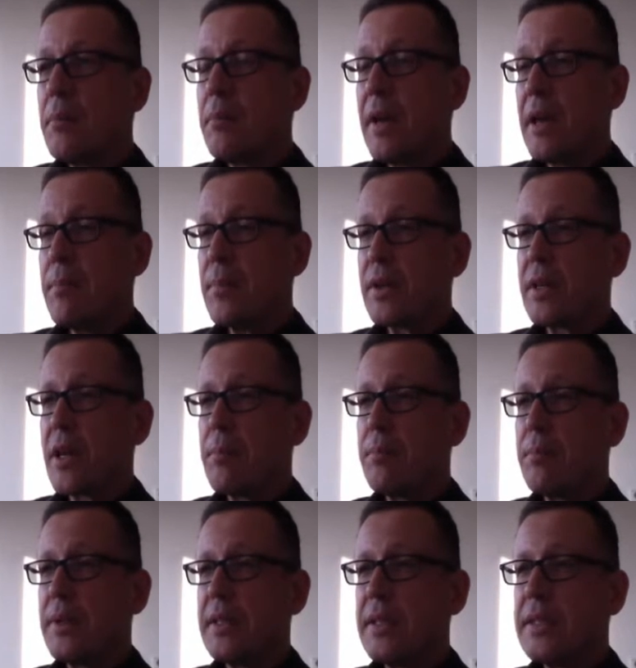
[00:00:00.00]
Paper
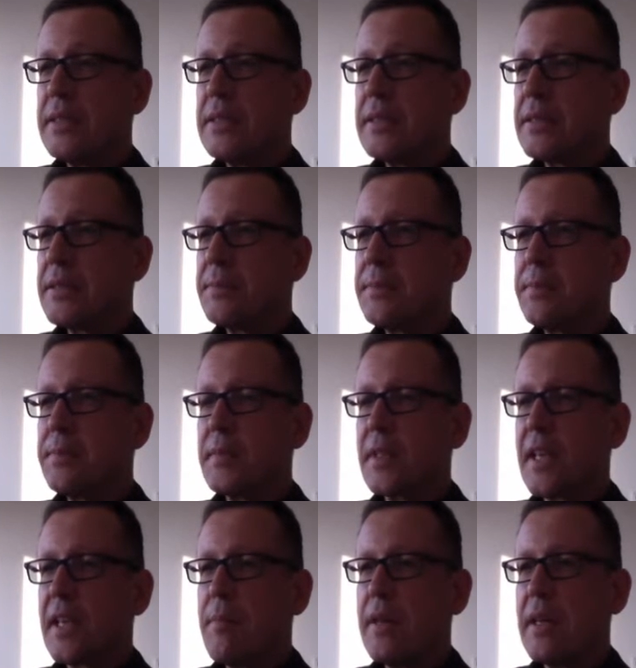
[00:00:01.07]
companies,
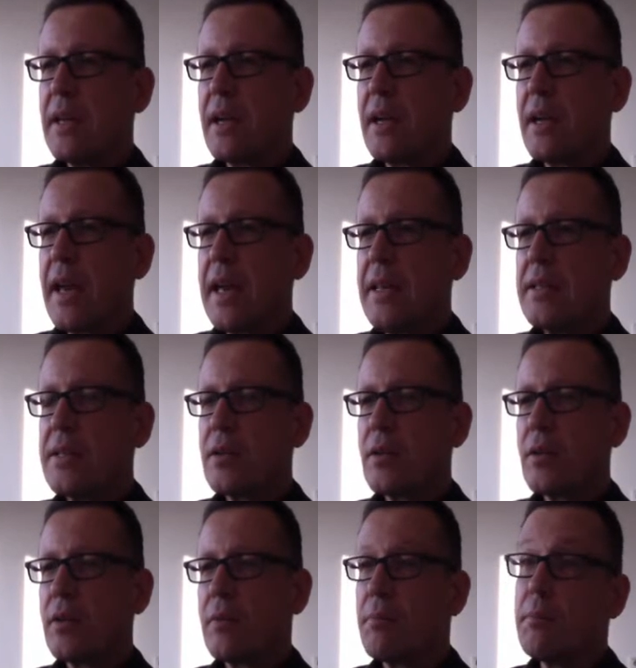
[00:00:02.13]
chemical, and so
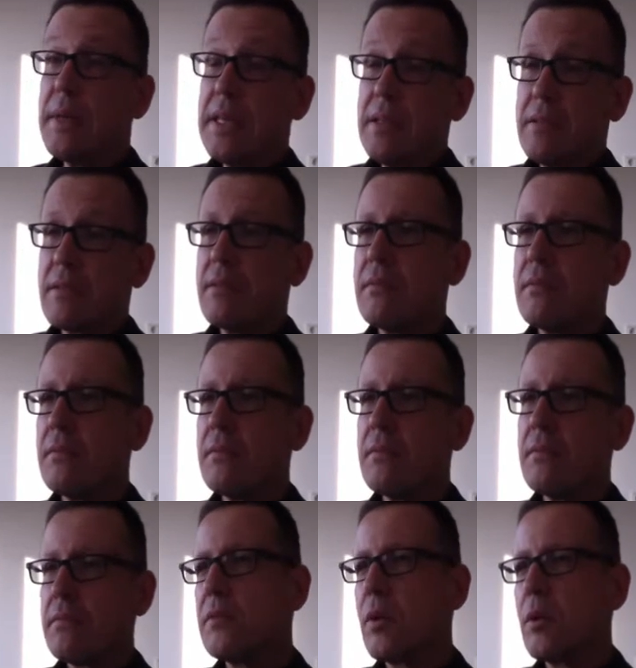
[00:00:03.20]
on. Meat,
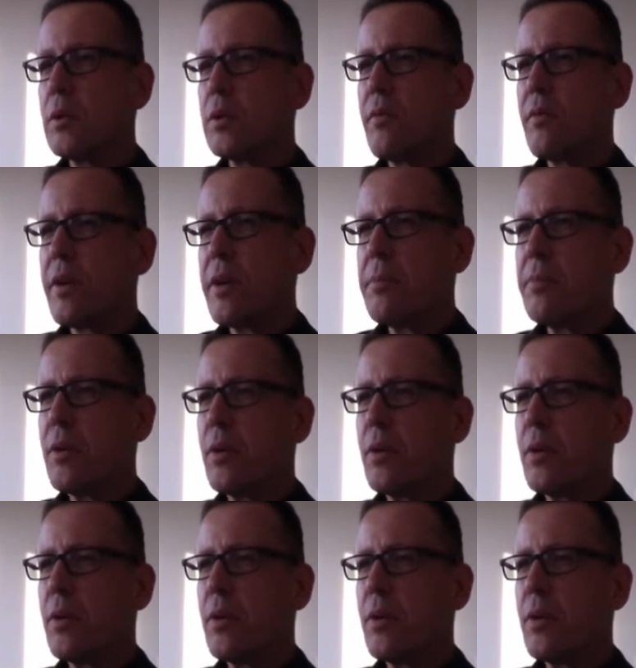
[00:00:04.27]
also very